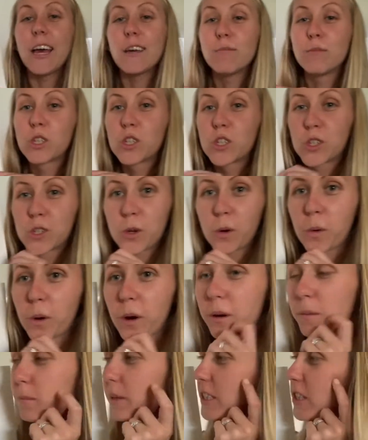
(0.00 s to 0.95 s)

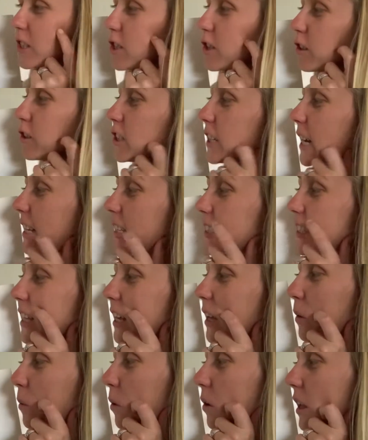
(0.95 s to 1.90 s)
sure Mr.
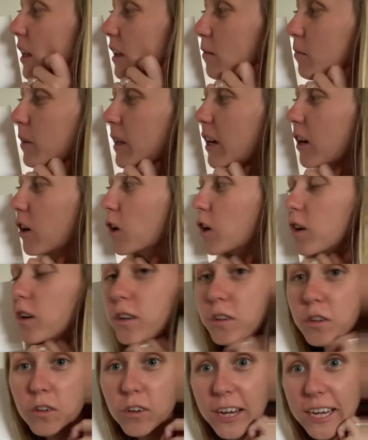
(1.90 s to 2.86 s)
Jason will give me a
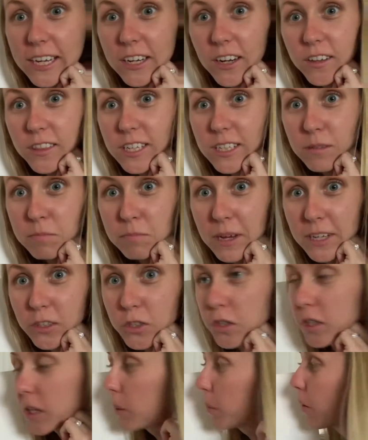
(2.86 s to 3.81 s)
good grade on this
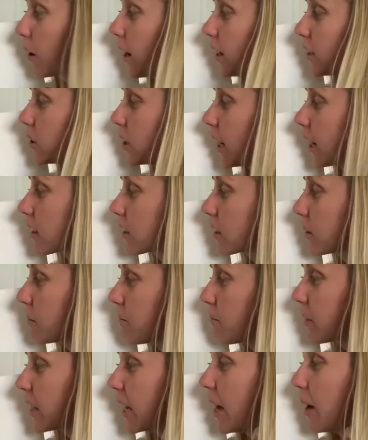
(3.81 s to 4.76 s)
measuring project.
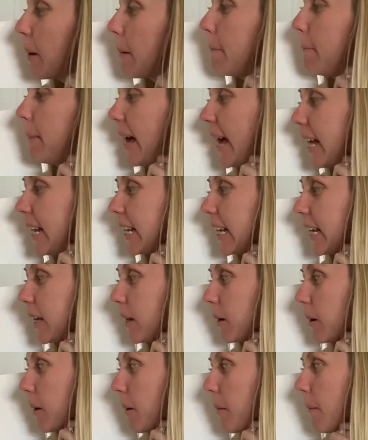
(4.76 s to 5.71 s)

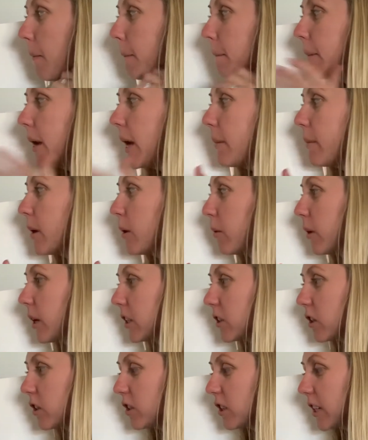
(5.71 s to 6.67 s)
Penny, maybe we
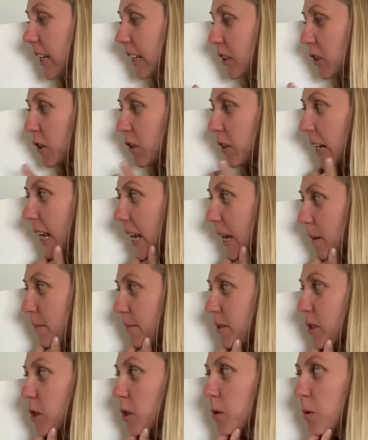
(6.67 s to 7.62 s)
should change your
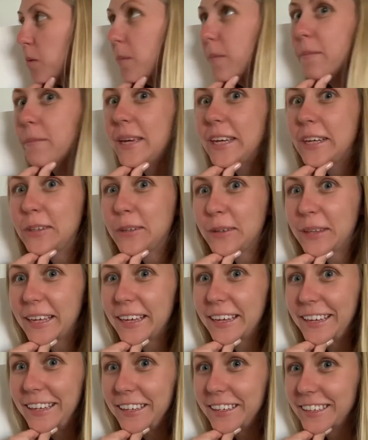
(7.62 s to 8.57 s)
name to
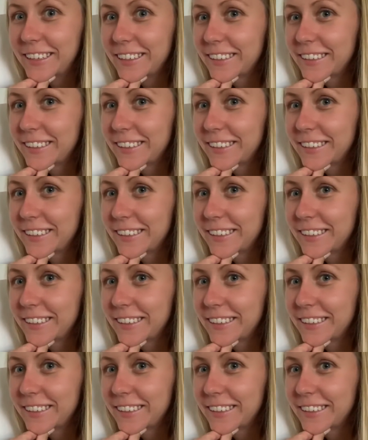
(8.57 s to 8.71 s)
Million.